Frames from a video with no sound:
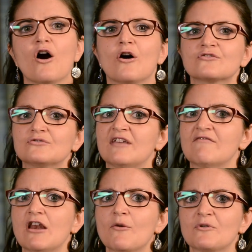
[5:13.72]
or to
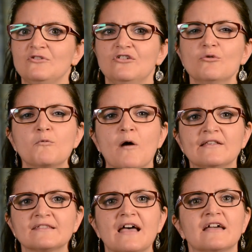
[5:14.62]
develop new
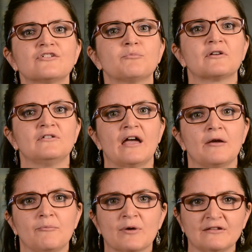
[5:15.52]
ones at a
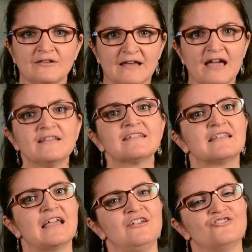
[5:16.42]
pre-design pre
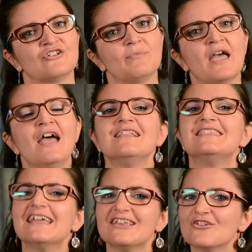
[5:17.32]
stage.
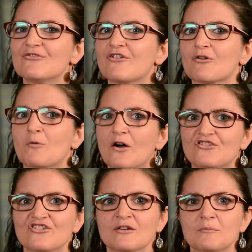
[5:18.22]
Thank you for
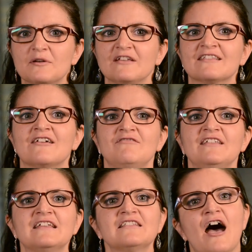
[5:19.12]
watching. Please
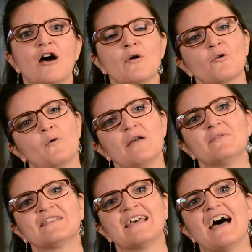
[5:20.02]
visit our
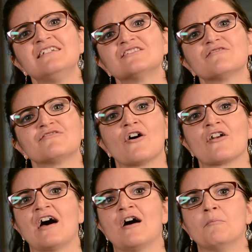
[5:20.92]
website for
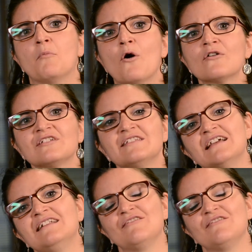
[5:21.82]
uh, more detailed